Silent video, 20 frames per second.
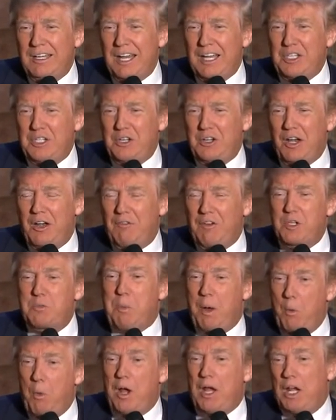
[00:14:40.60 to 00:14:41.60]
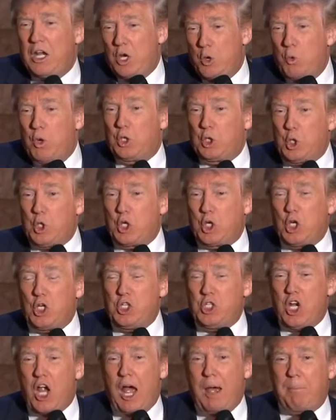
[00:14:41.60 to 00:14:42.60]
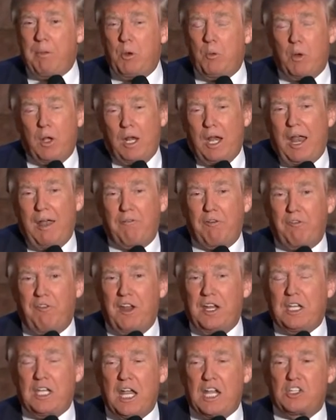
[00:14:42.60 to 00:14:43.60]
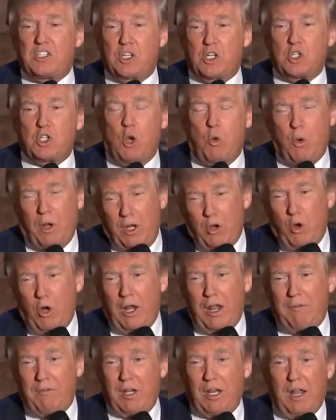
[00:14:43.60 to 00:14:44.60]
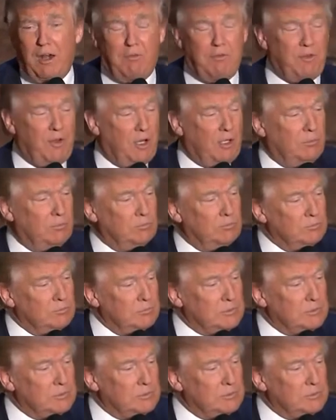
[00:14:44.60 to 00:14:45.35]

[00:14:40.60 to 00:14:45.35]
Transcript: Not too nervous. But we'll do a good job, and we're going to have a fantastic show. We're going to all have a lot of fun.